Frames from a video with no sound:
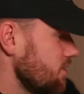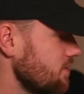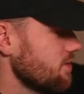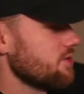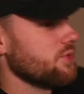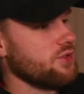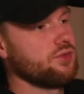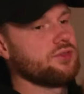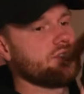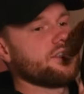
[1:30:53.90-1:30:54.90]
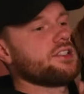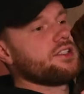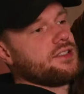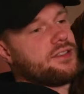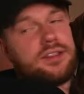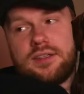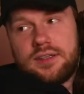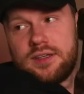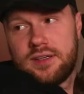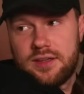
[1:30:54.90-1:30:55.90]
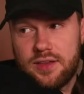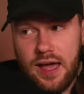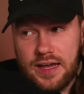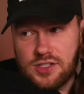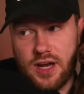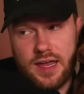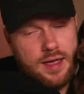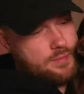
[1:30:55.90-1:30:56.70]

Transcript: I know what yours is. The HAM,